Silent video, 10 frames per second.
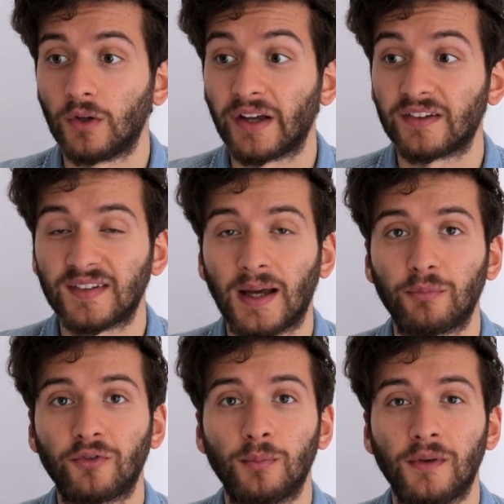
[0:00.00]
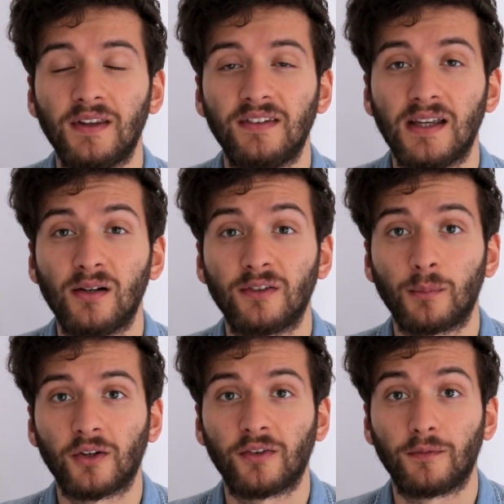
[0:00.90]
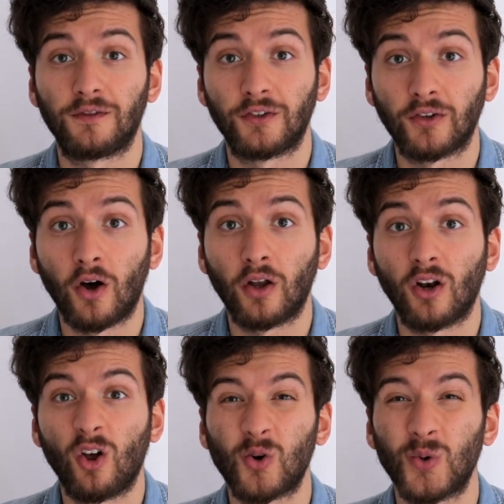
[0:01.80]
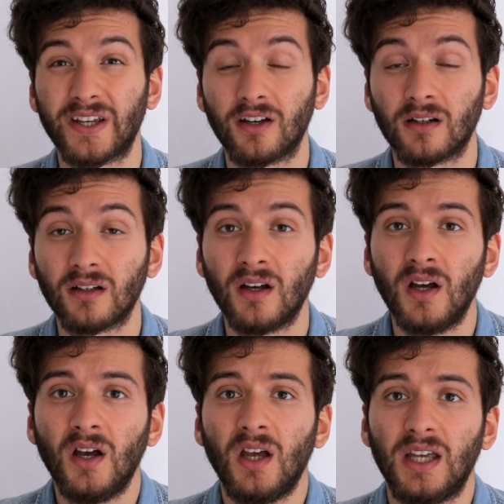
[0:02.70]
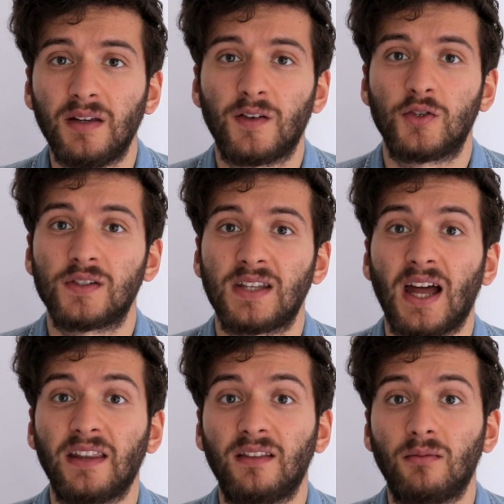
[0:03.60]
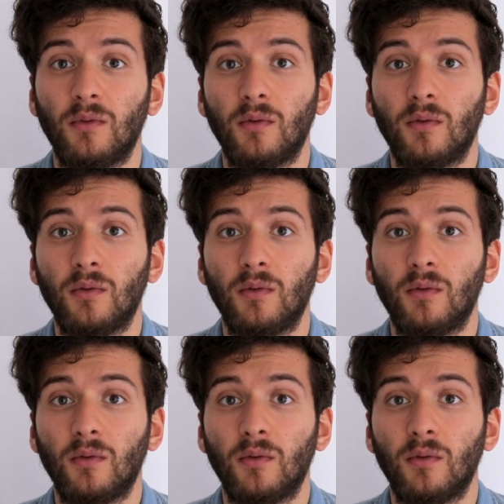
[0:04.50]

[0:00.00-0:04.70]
accept some of these areas of my facade a lot quicker if I just had